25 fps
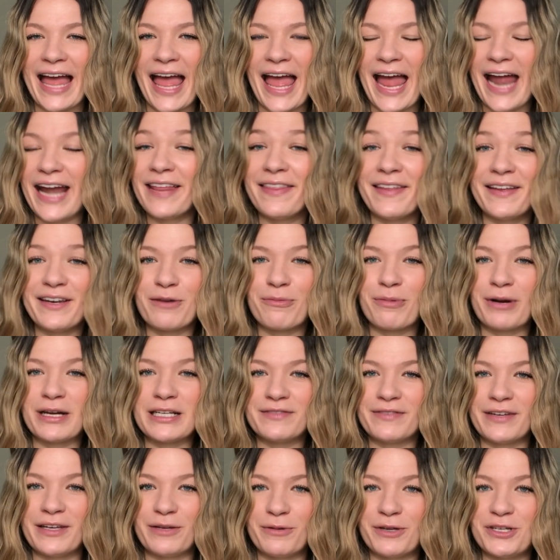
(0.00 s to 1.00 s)
anything to
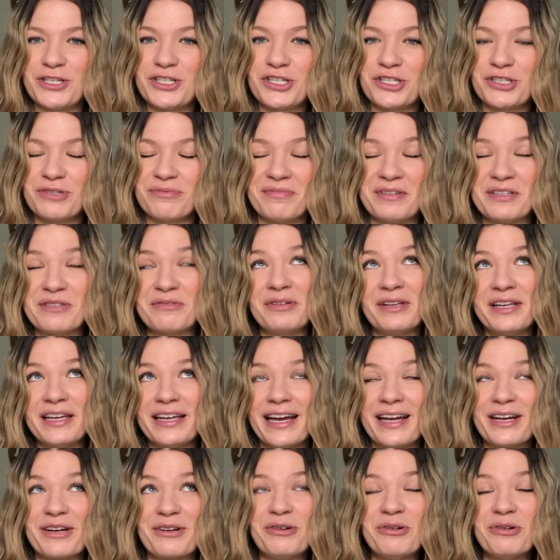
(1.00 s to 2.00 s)
breastfeed, which is really
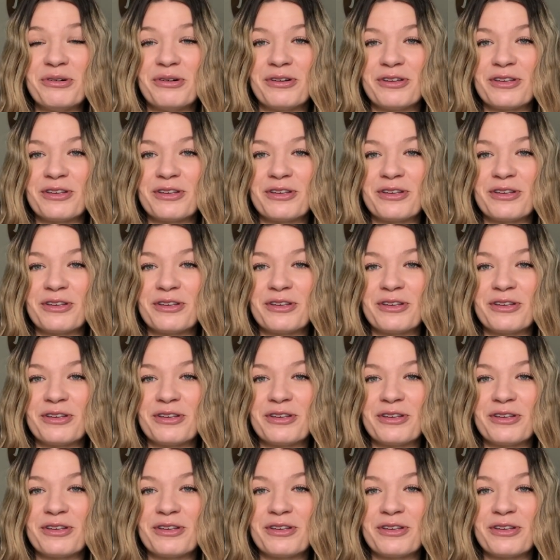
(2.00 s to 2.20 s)
kind of cool.